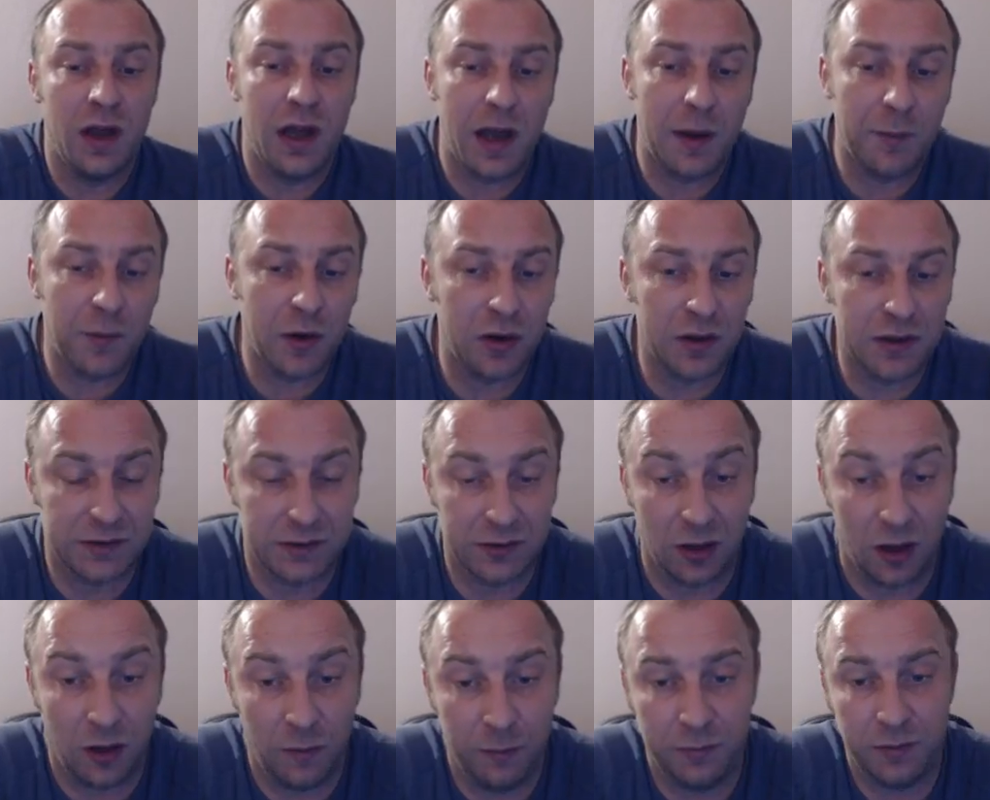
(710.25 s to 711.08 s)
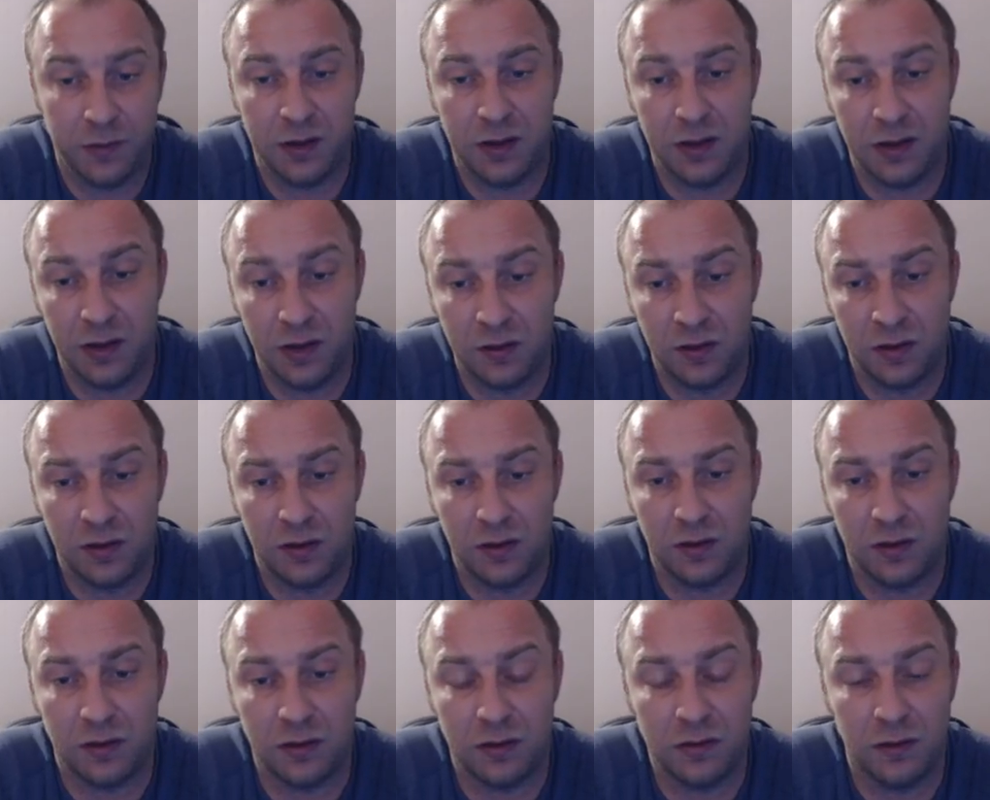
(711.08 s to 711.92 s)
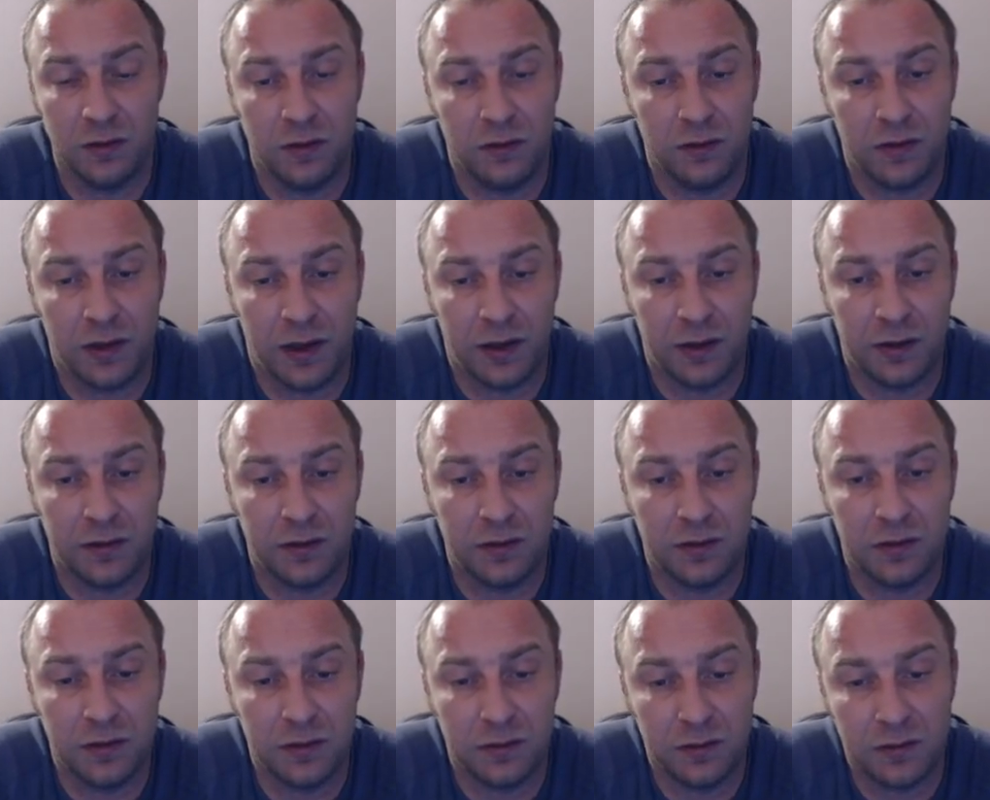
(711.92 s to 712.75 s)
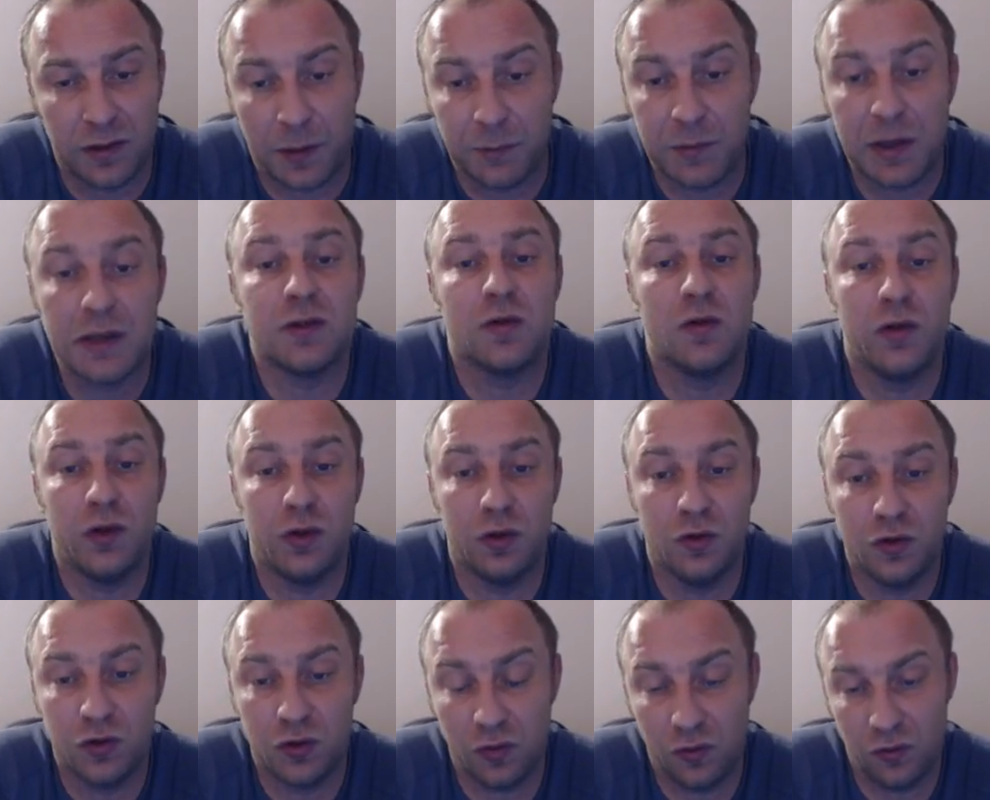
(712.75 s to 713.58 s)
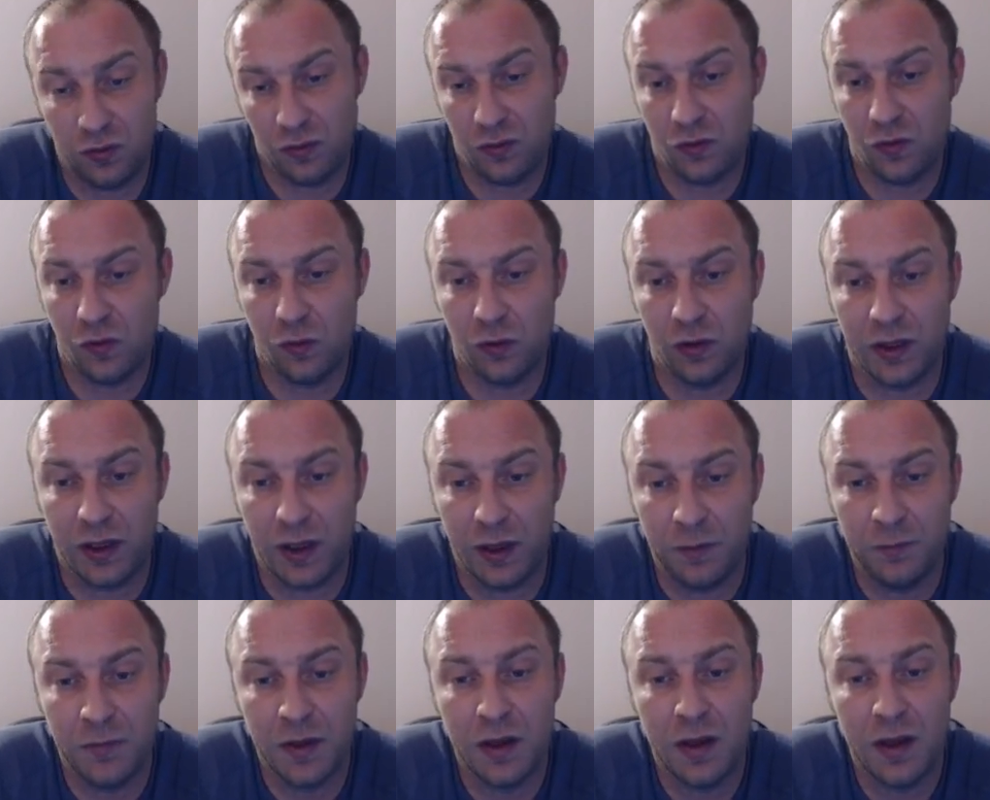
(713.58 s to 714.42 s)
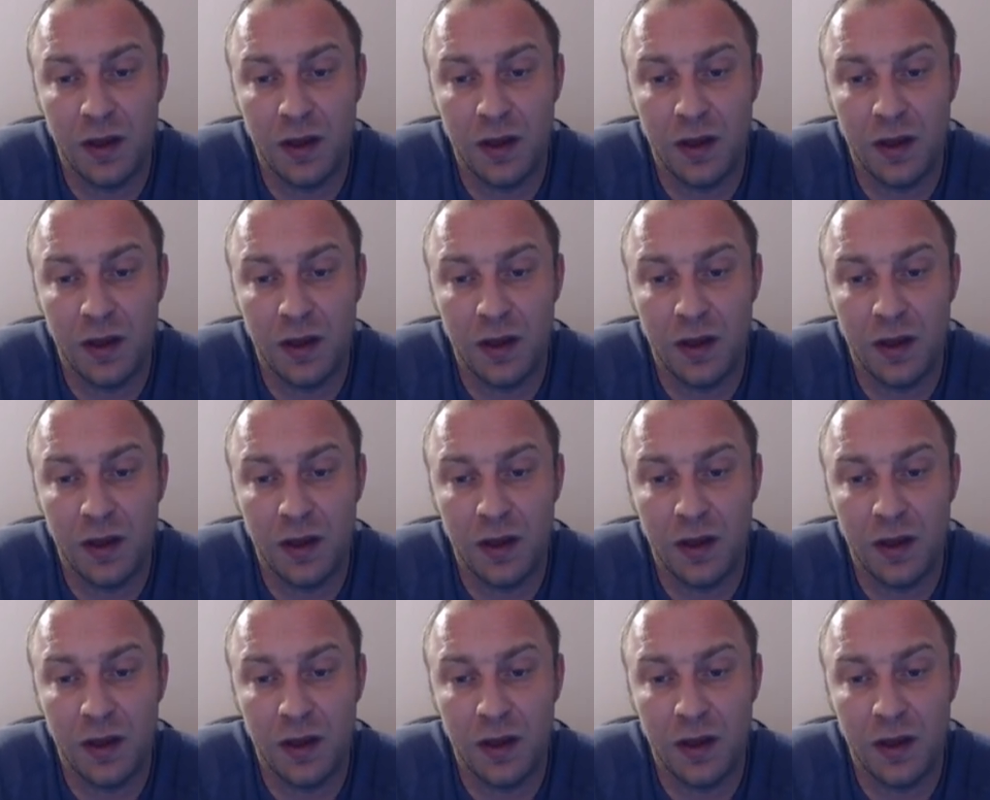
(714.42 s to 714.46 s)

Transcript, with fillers: I'm gonna stop here, uh, and uh, I'm not going to show you the whole game.